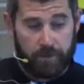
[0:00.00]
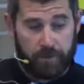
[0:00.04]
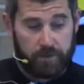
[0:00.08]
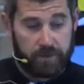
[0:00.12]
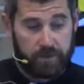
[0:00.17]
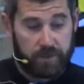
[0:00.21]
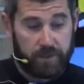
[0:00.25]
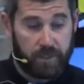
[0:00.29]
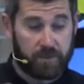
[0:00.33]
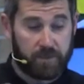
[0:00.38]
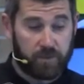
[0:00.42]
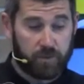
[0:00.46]

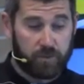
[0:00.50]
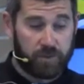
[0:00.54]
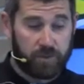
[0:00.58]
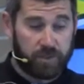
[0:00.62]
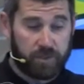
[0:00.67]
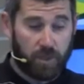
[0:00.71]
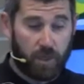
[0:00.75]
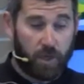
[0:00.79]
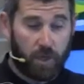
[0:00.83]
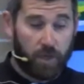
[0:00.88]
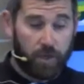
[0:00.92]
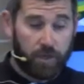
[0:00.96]
C.S.
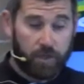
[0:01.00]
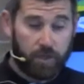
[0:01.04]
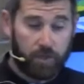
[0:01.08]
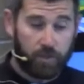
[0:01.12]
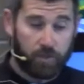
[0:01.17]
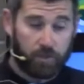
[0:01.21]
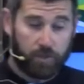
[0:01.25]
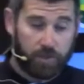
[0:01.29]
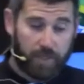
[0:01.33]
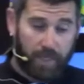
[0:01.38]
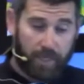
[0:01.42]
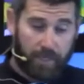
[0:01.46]
Lewis
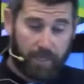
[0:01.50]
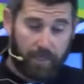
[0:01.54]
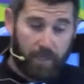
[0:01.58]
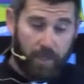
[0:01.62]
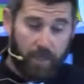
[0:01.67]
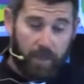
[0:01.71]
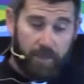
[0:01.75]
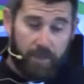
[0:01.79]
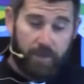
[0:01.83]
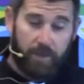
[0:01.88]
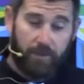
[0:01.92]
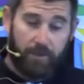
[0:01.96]
argued that
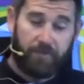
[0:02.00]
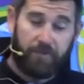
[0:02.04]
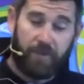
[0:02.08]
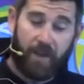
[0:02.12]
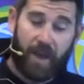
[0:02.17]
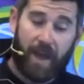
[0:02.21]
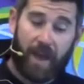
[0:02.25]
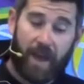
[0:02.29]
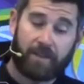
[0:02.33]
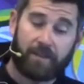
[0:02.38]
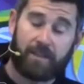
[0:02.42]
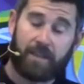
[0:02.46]
the
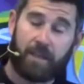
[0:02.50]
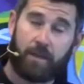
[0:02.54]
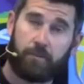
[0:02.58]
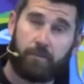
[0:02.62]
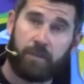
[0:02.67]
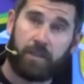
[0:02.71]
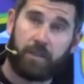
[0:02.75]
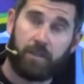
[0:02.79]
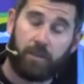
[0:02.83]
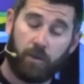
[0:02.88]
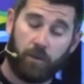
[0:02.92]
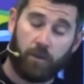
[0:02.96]
fact that
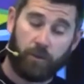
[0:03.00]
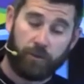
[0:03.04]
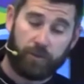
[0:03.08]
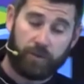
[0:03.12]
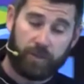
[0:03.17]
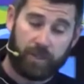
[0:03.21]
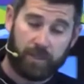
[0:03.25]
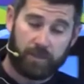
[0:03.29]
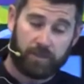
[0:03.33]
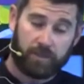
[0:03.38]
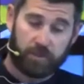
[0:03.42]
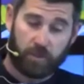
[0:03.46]
we know
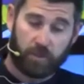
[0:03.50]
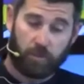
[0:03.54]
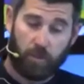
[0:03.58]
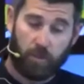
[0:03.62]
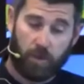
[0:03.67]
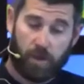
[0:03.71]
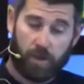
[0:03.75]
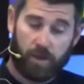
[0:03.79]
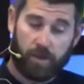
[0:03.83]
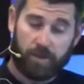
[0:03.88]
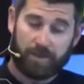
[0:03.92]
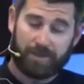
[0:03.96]
things are
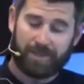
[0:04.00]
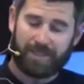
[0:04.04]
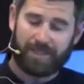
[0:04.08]
wrong